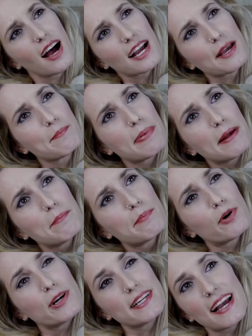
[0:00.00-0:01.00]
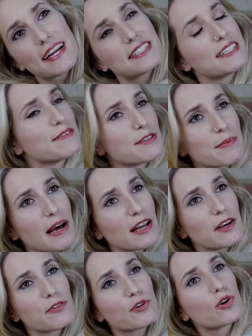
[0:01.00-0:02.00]
I can pinpoint negatives about
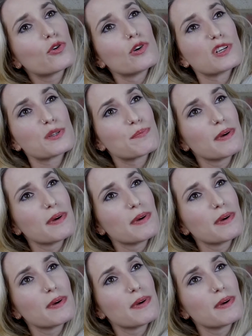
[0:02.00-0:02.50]
it, of course,